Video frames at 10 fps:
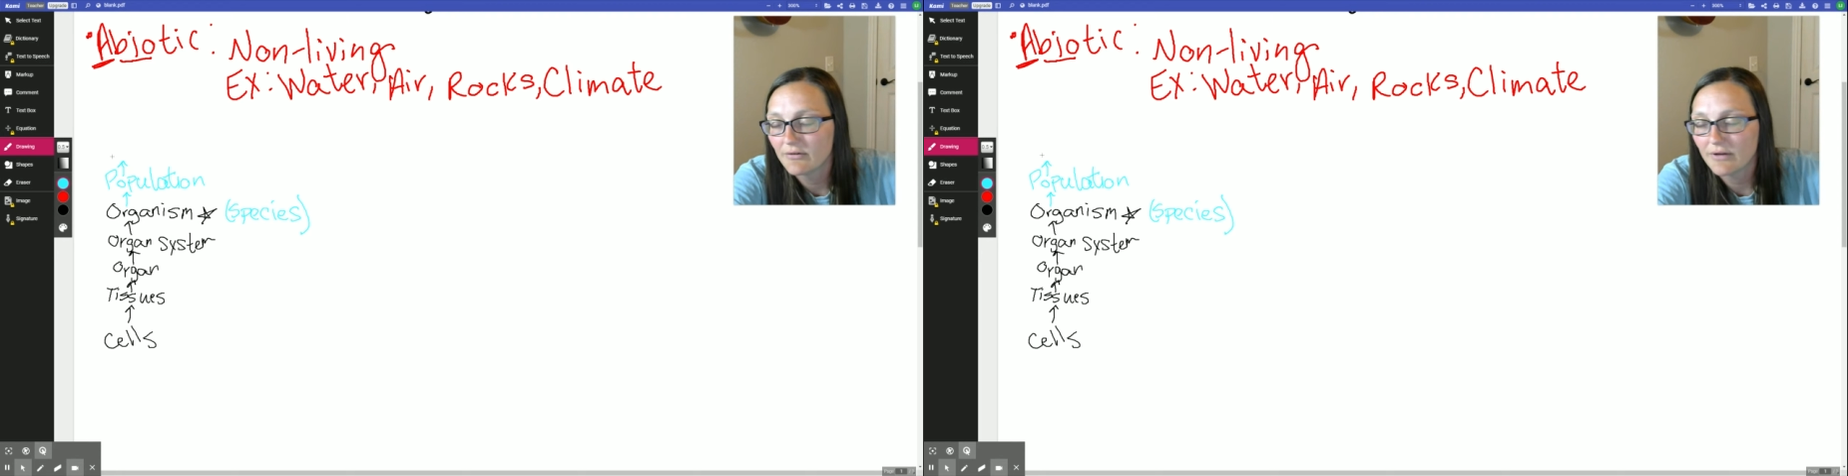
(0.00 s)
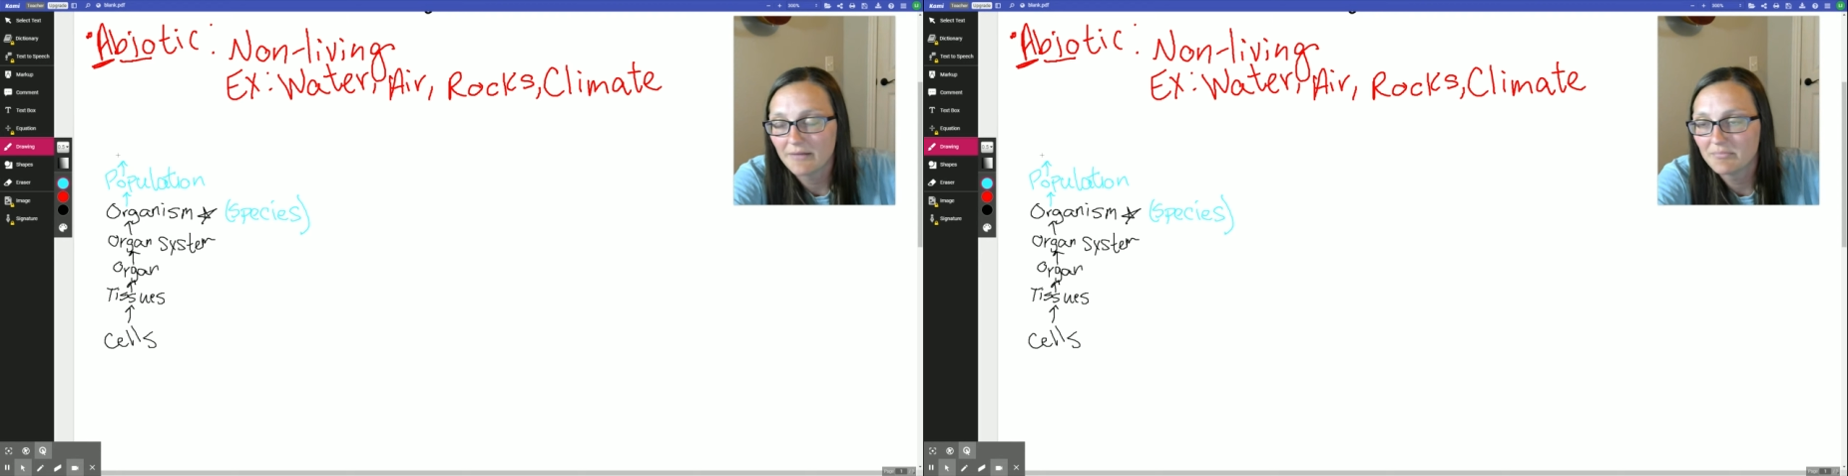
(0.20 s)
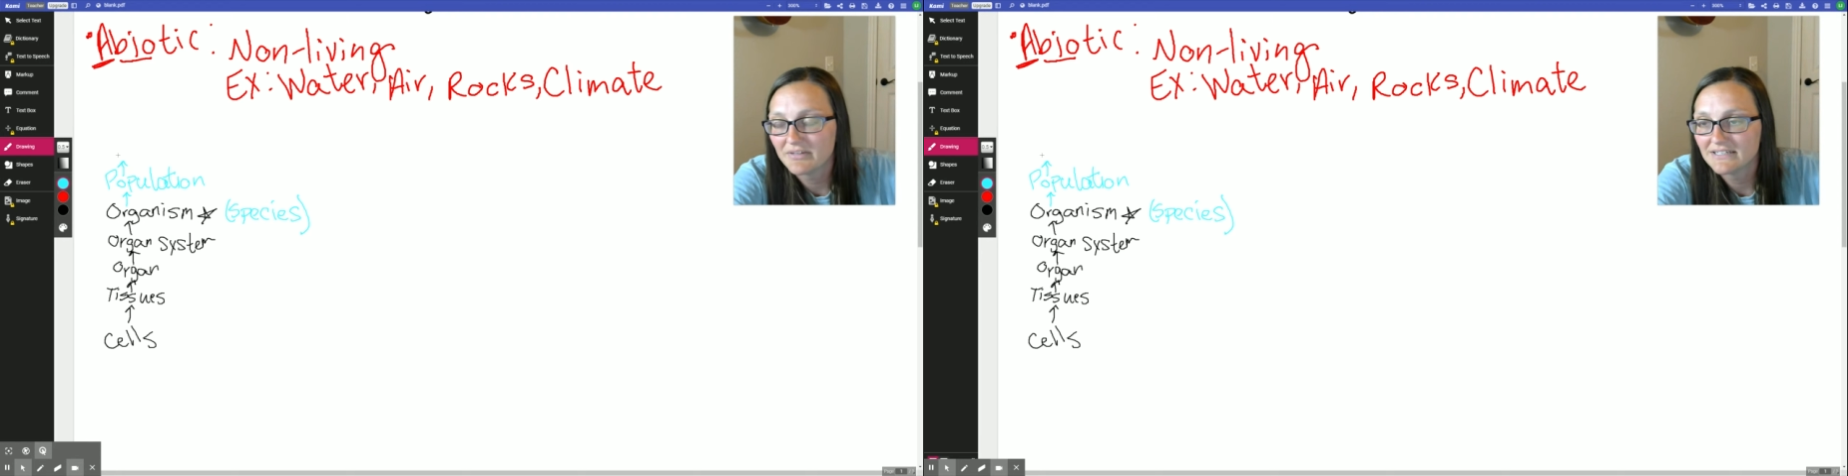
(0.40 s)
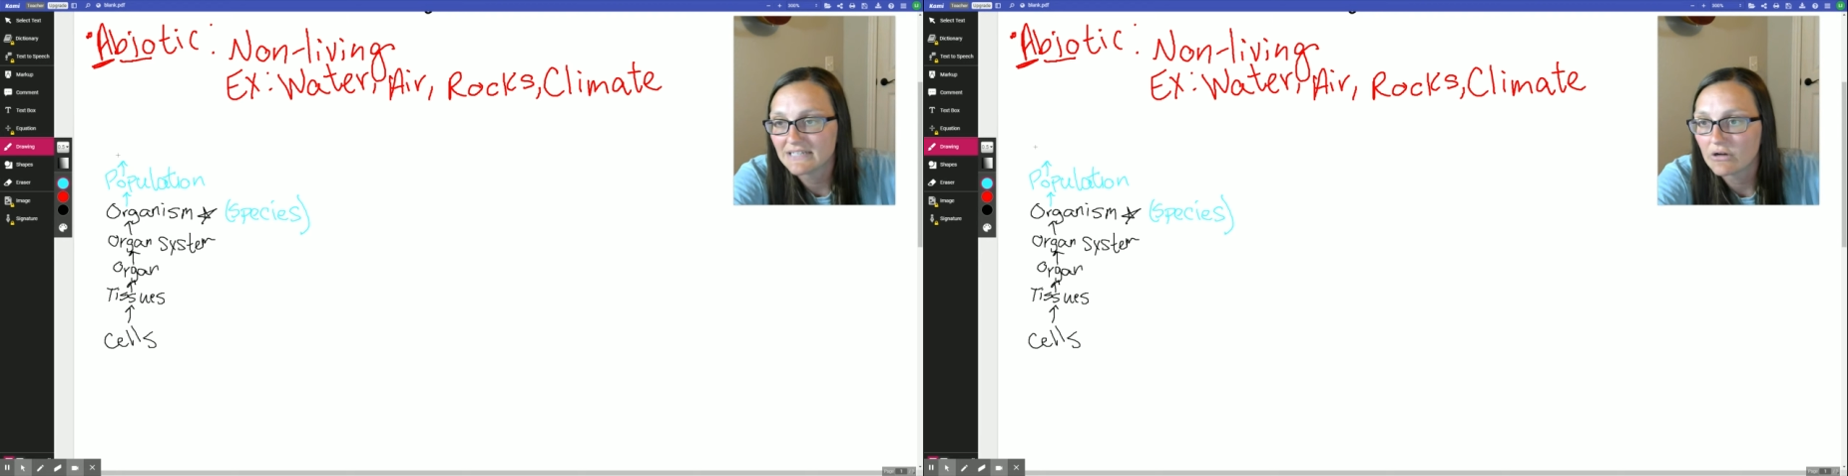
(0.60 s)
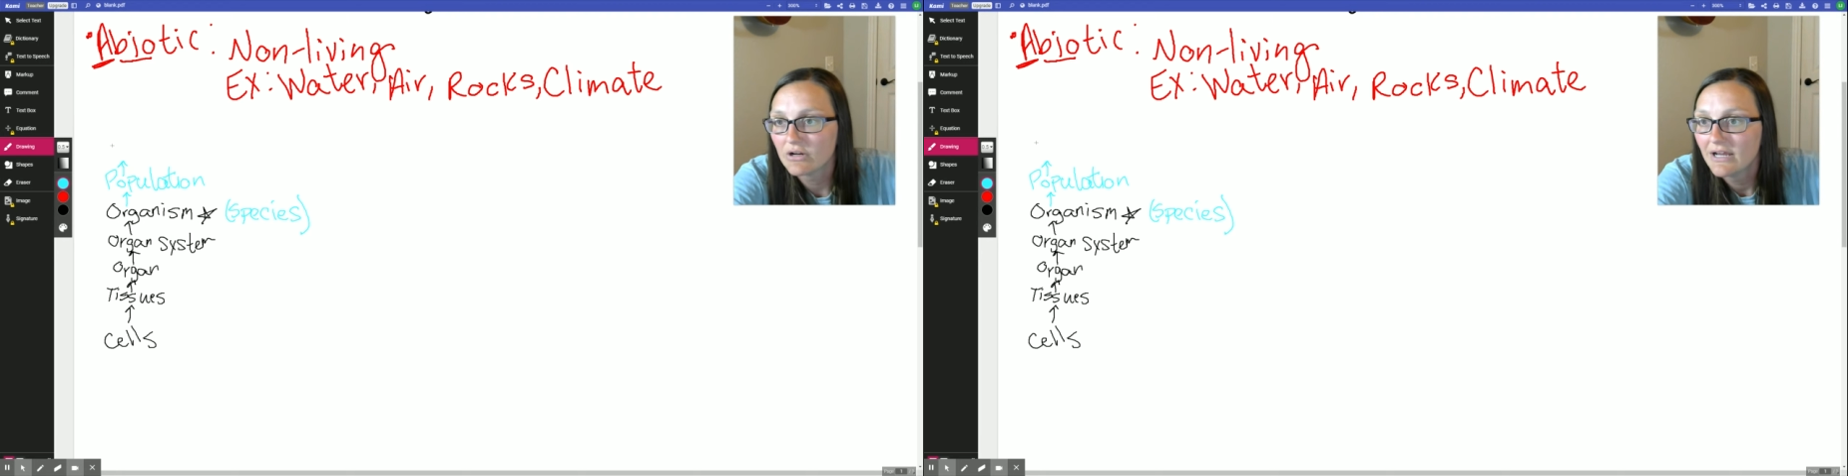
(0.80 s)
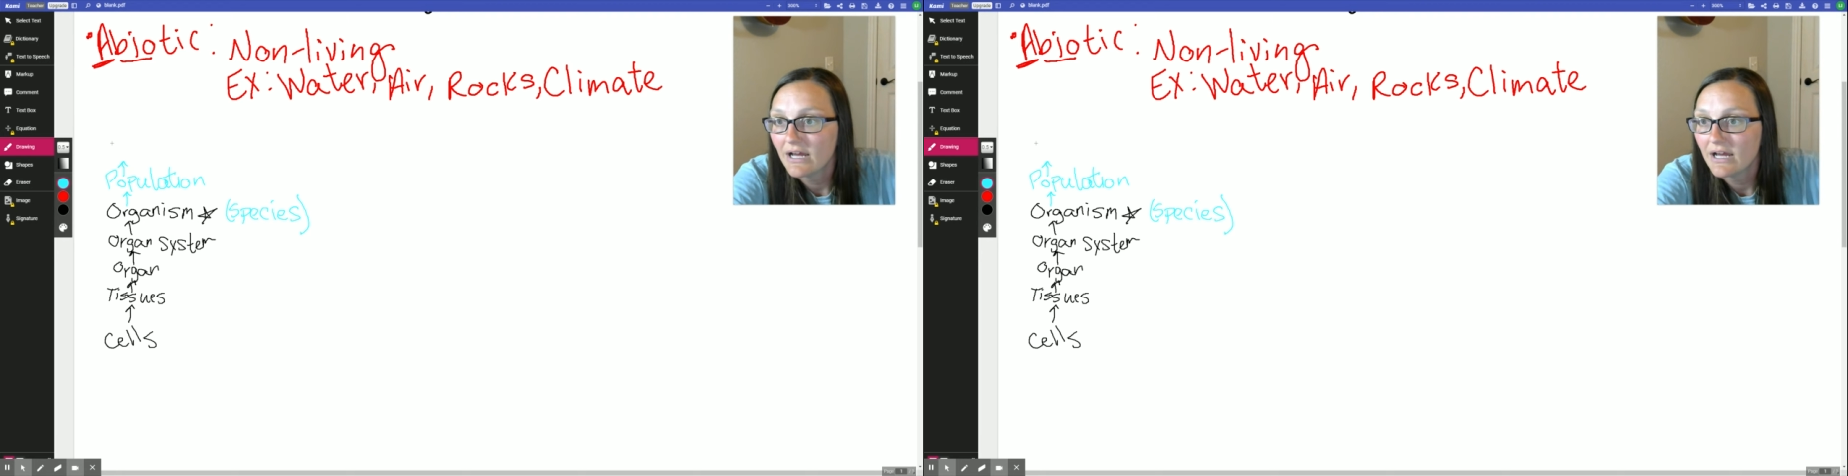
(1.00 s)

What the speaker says: I blanked out.